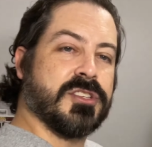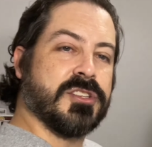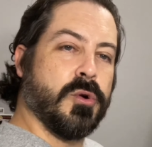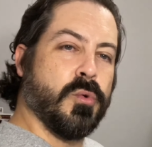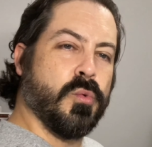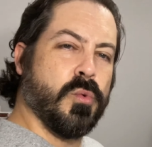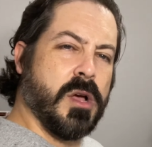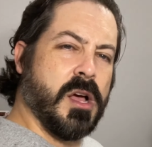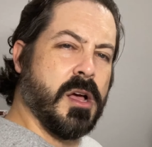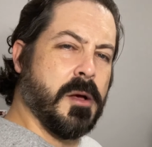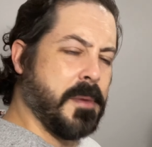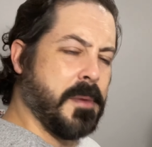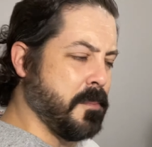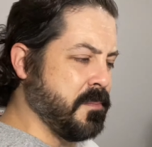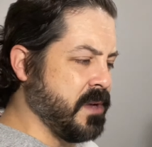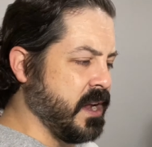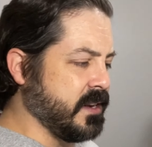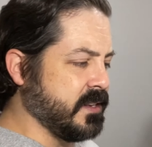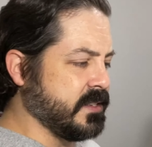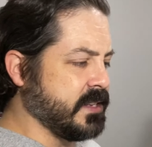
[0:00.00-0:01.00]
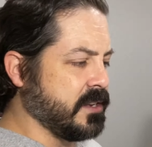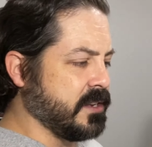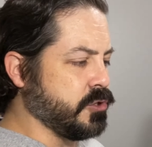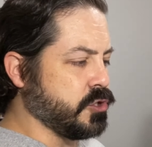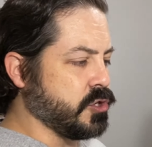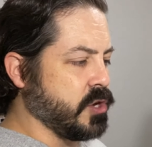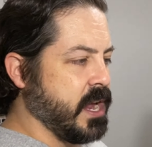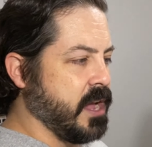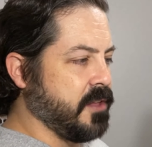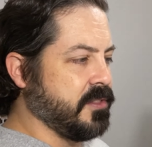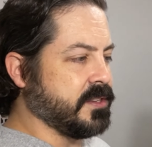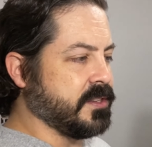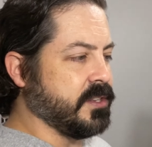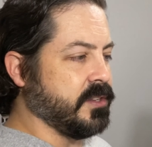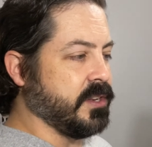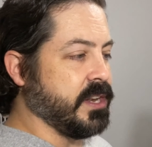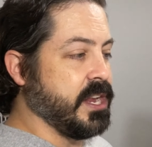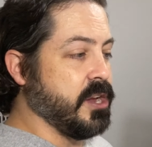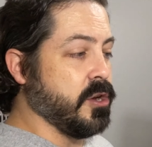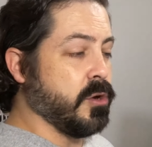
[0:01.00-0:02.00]
So I'm not exactly sure how this
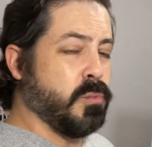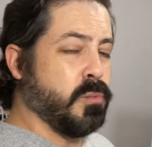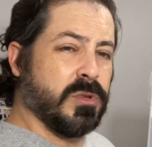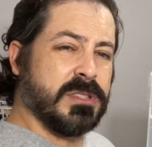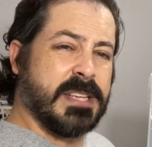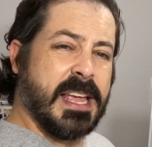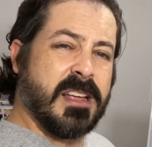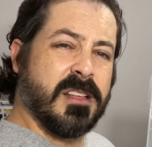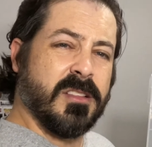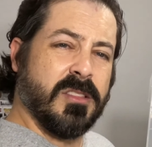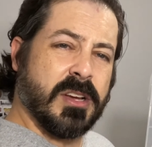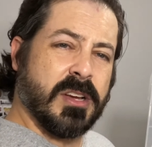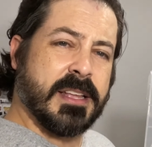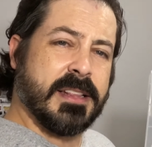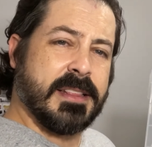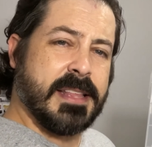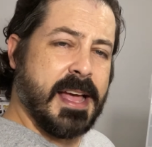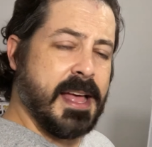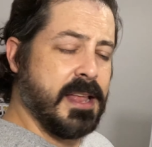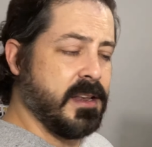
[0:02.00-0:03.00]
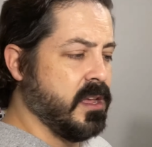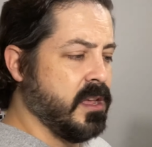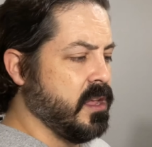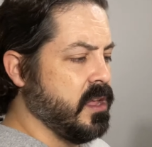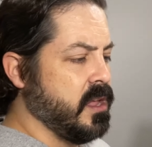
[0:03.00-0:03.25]
is here. We'll take a look at that.